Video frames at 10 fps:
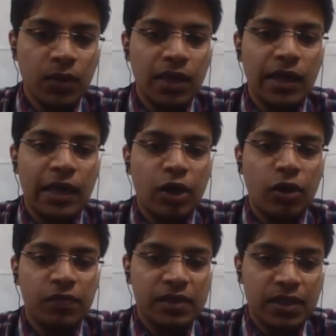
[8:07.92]
Layoff
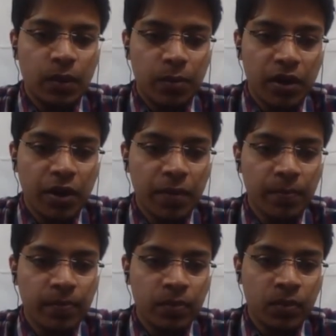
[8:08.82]
is temporary.
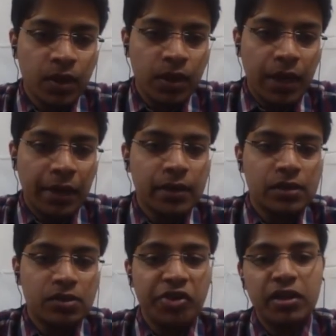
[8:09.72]

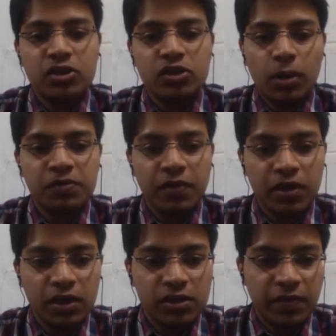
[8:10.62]
Industry stops
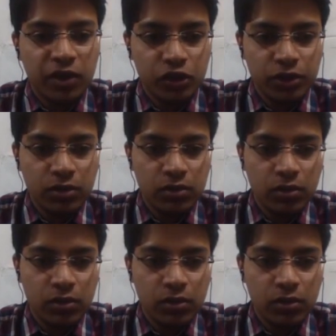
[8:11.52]
its function.